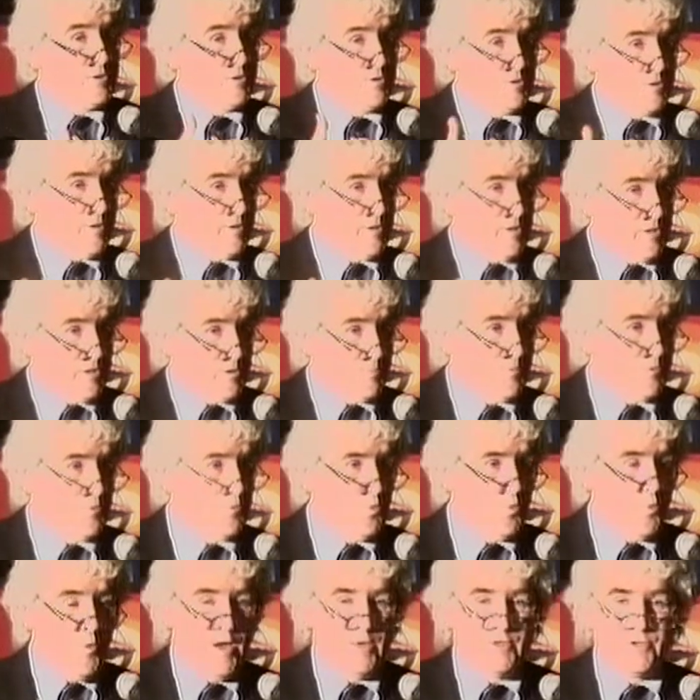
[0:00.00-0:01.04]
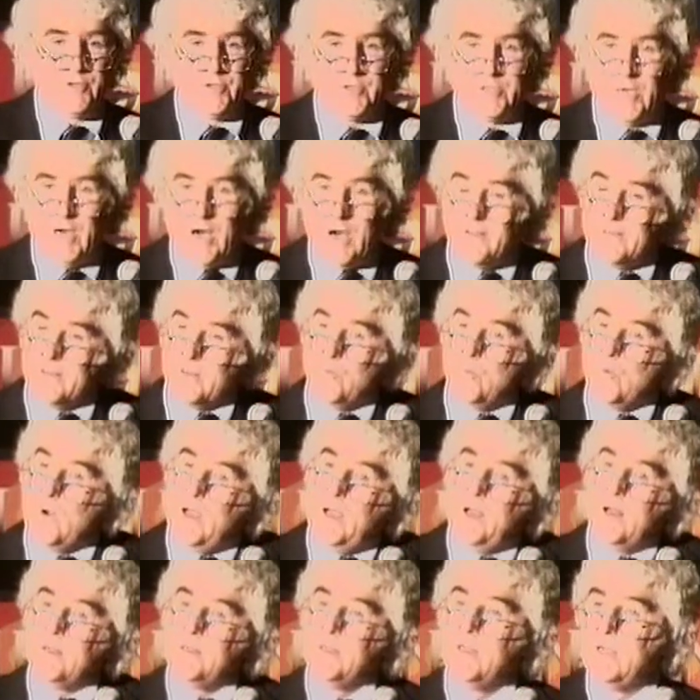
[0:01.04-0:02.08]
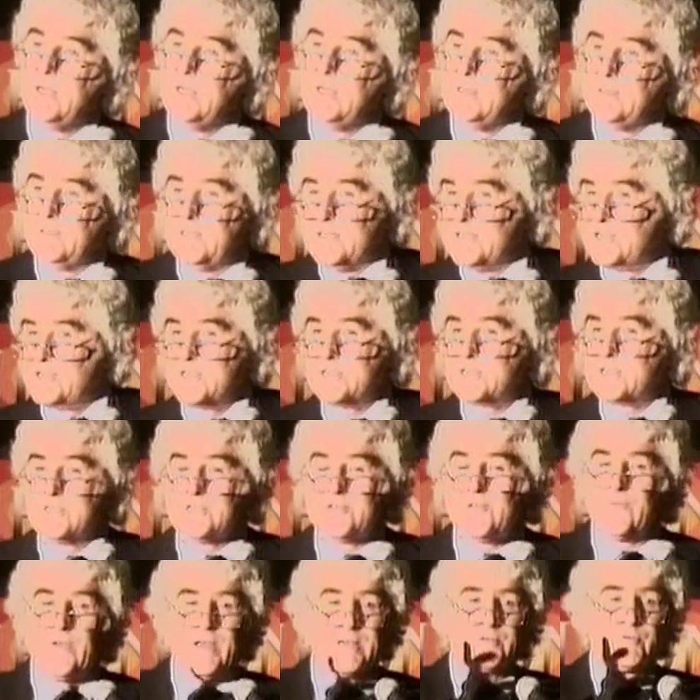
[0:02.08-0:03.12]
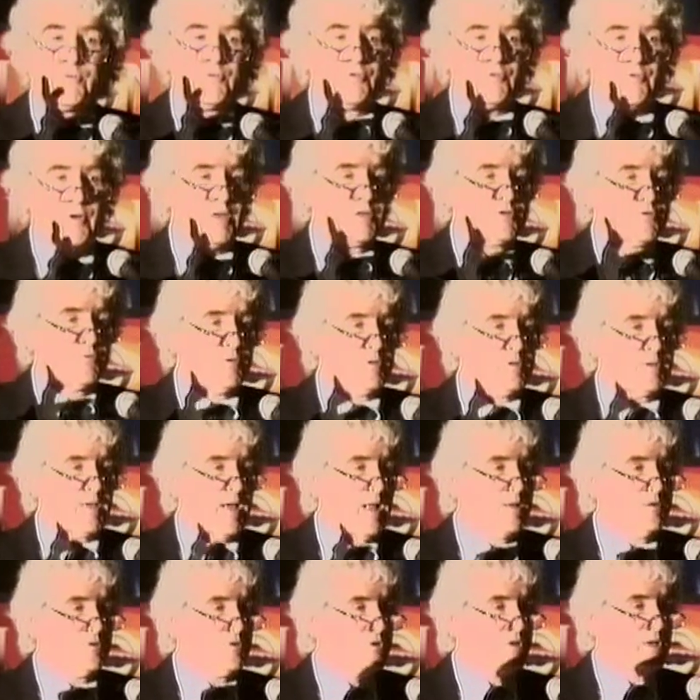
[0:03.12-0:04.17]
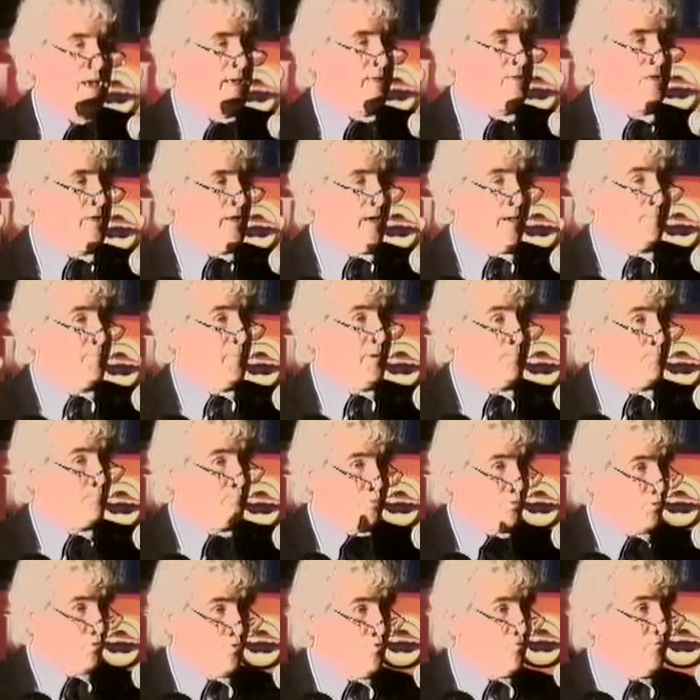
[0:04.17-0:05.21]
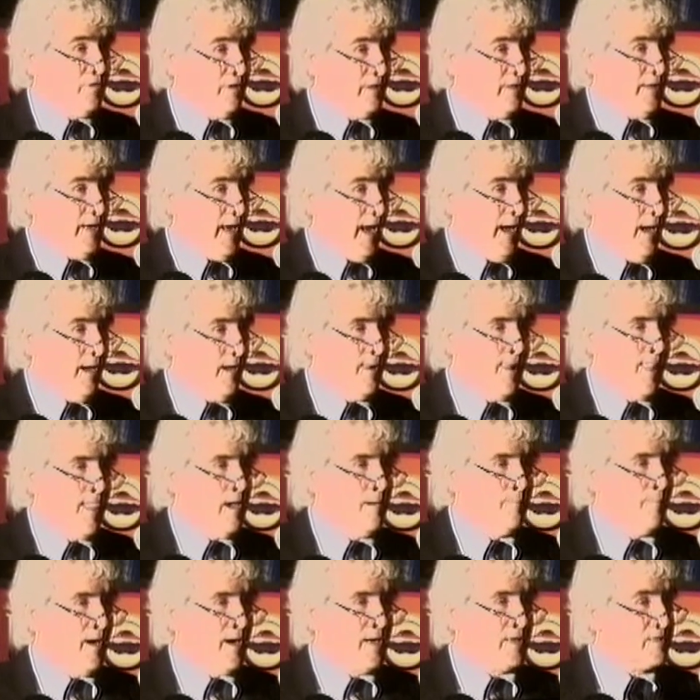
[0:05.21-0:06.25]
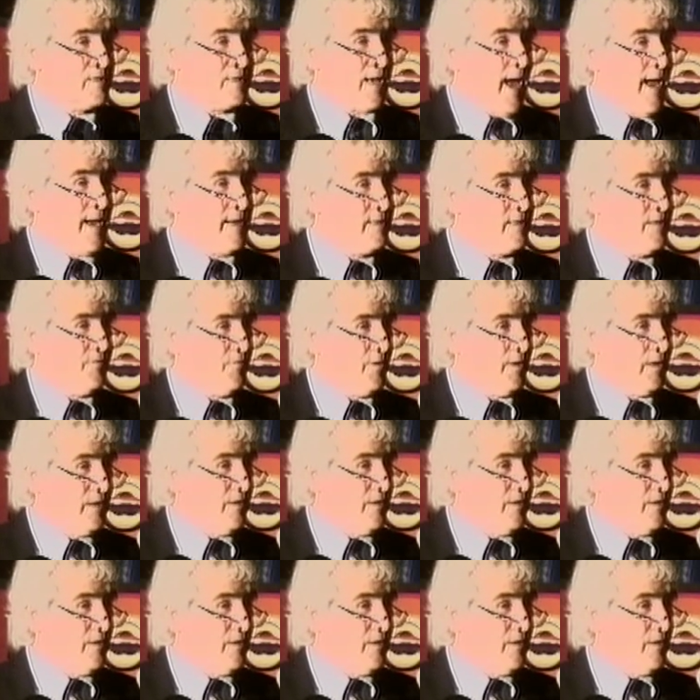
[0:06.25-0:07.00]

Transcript: to these two questions are that, well, the existence of extraterrestrial intelligence hasn't yet been proven yet by a scientifically